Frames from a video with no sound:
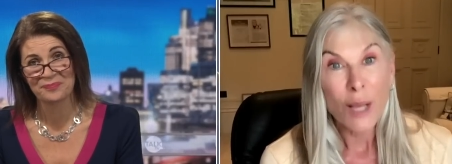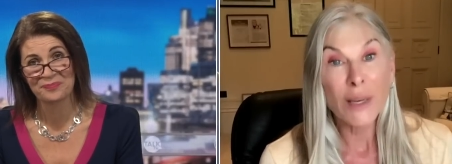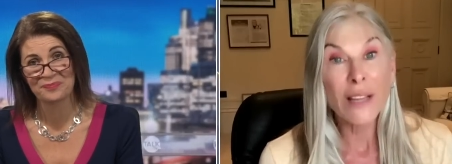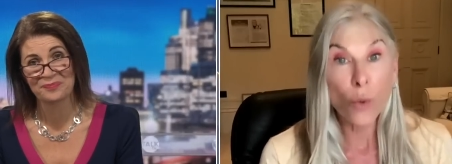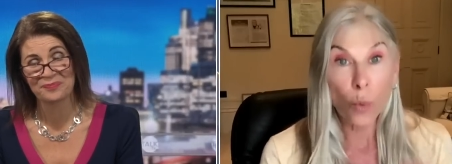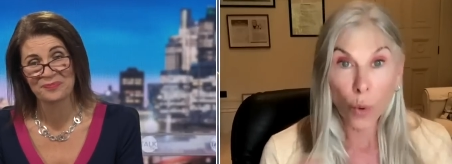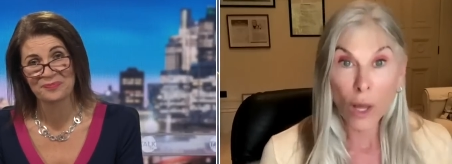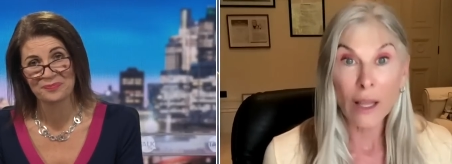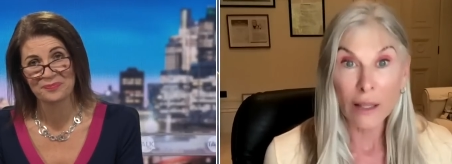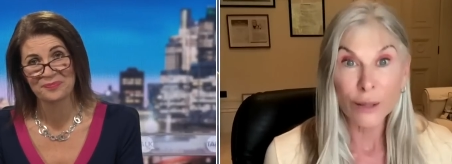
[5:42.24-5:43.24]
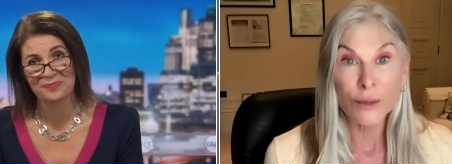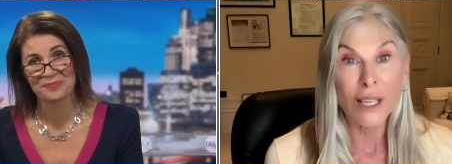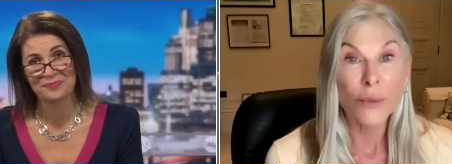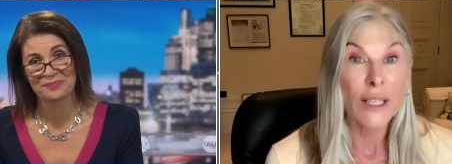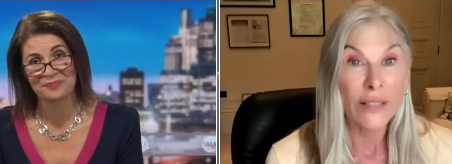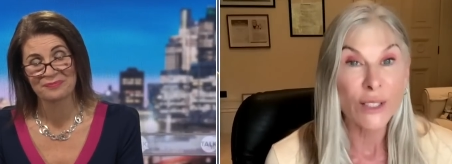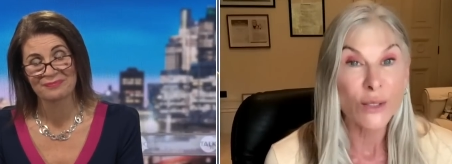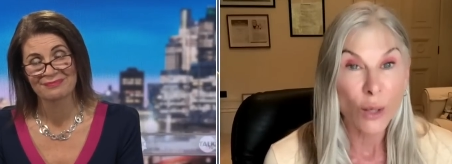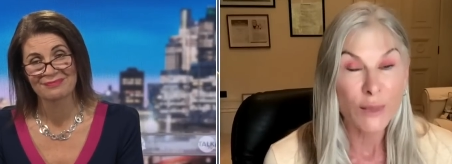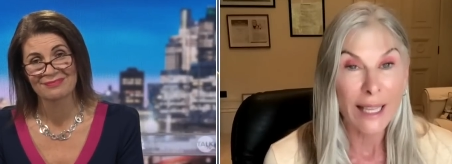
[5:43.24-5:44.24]
Speaker 1: But in the world, they weren't even the
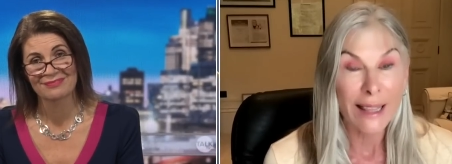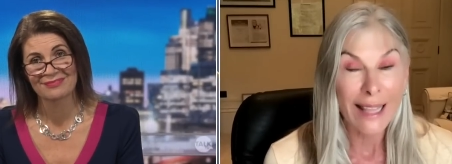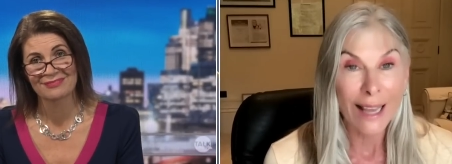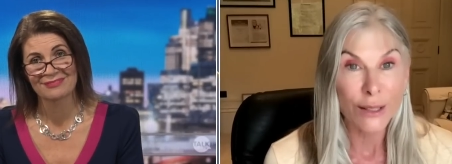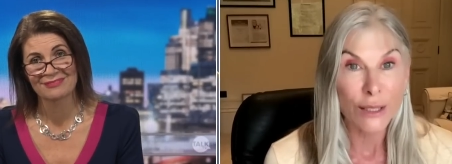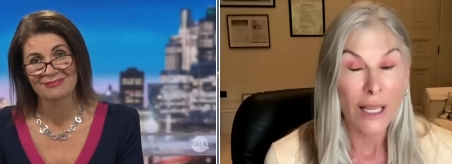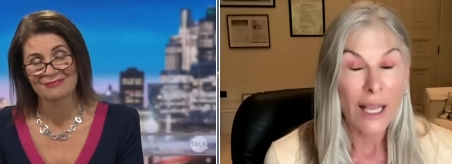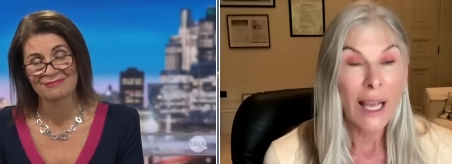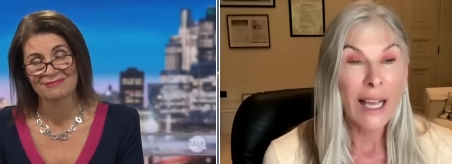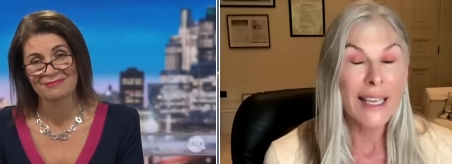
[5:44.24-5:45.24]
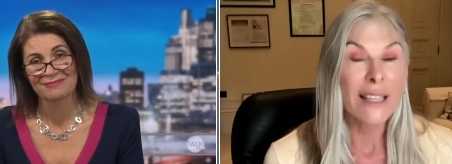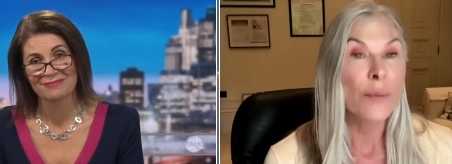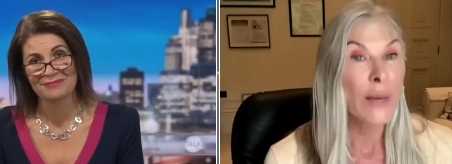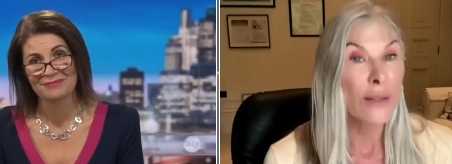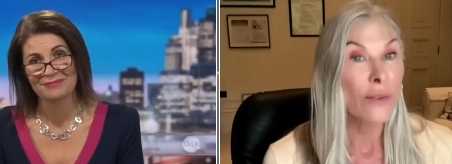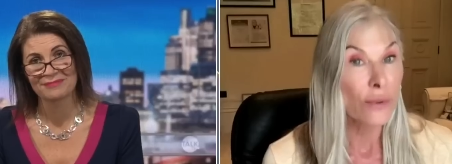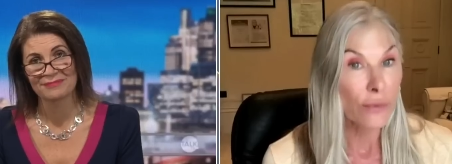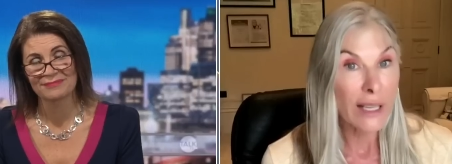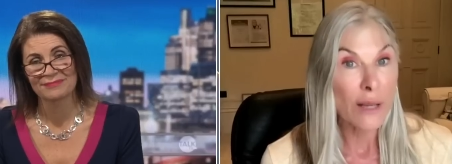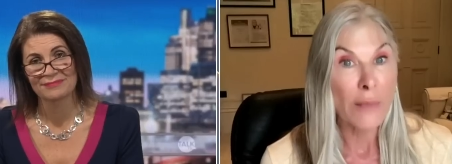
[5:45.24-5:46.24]
top 10,000. And yet they beat
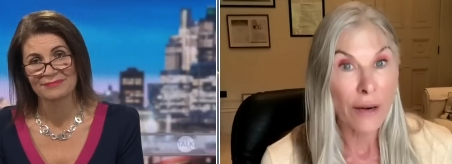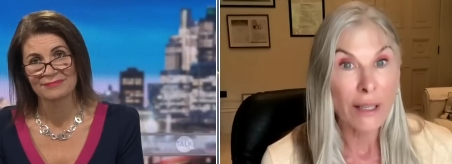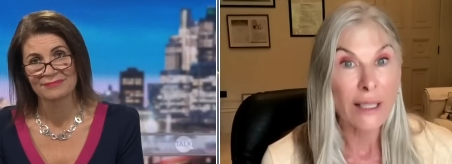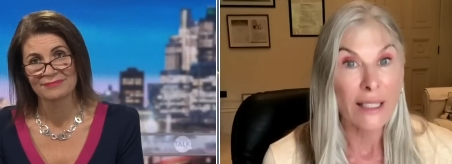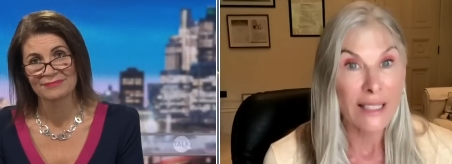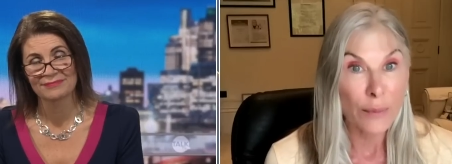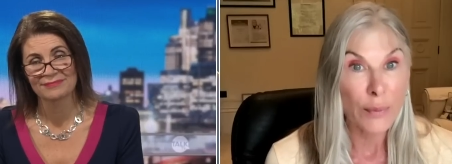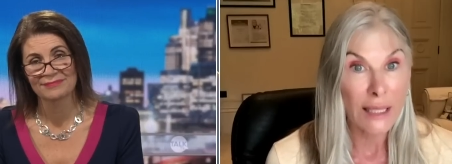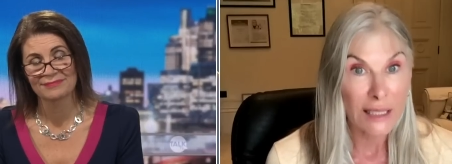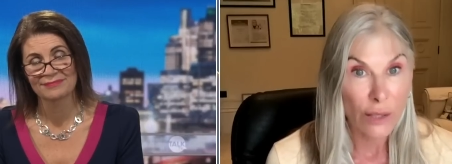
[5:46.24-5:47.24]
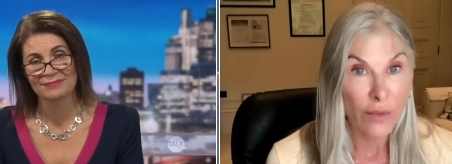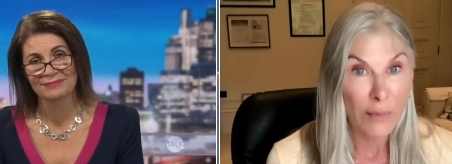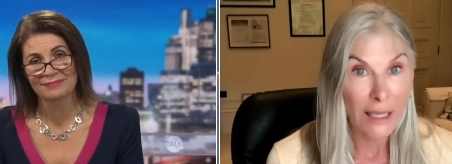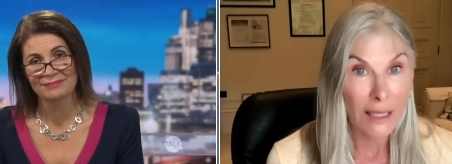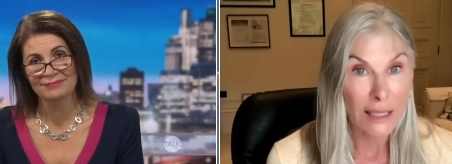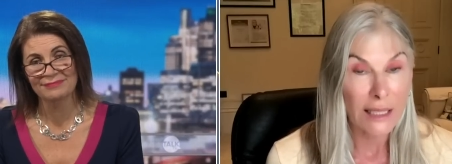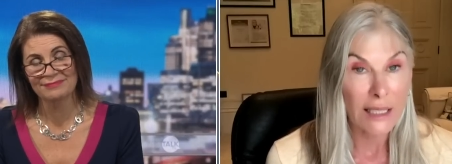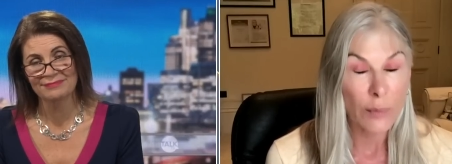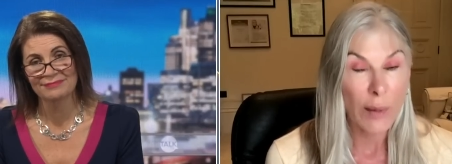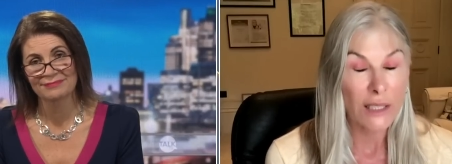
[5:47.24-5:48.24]
three American Olympic silver medalists in the
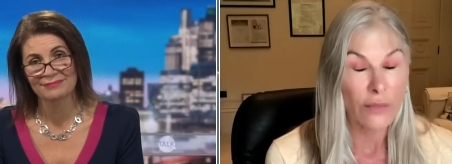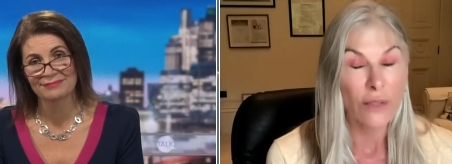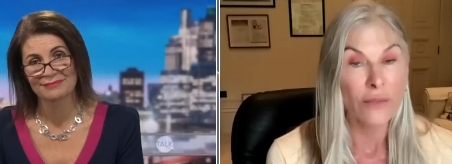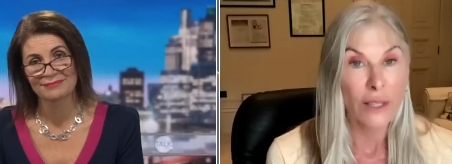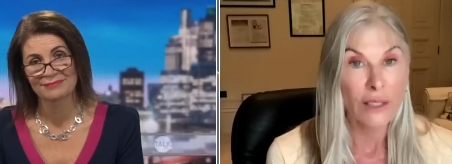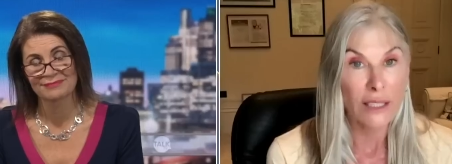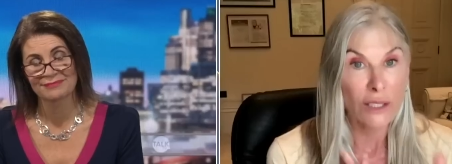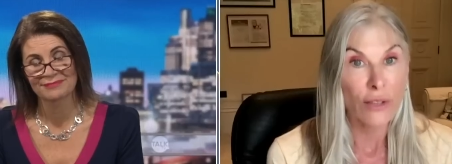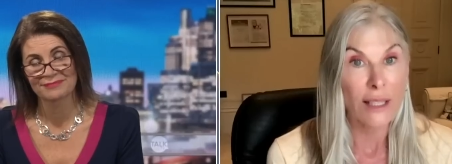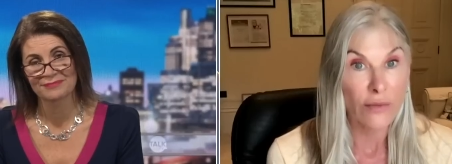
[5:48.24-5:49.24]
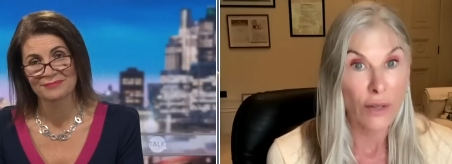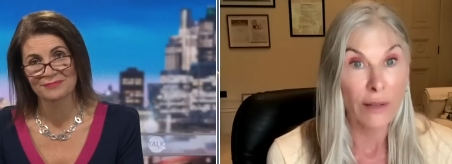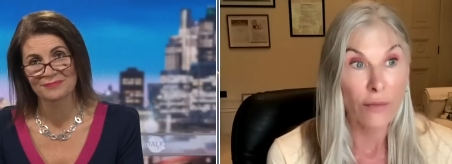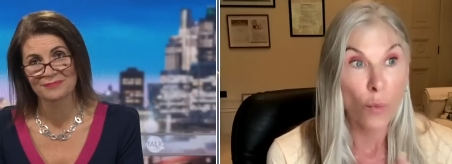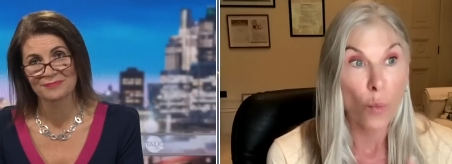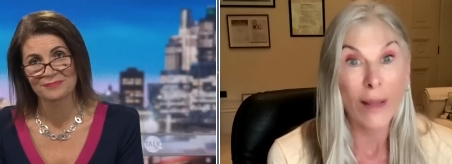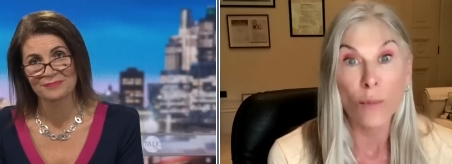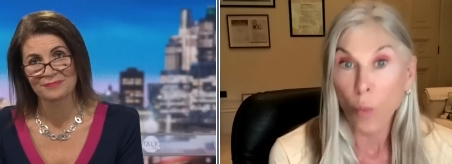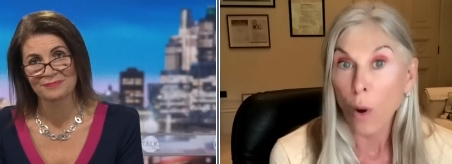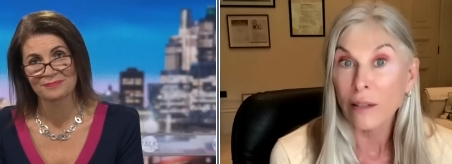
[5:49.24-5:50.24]
space of converting and transferring from
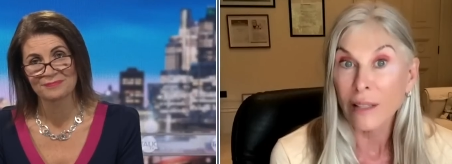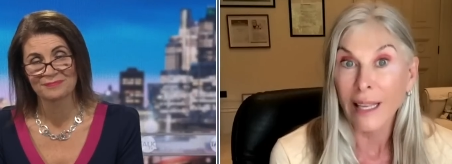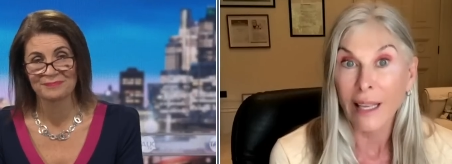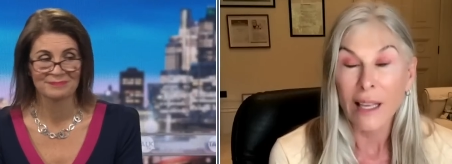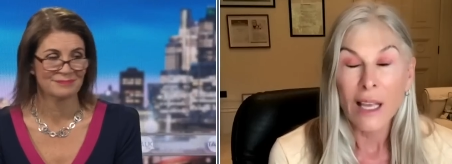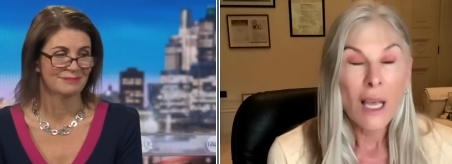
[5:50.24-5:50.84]
in one year.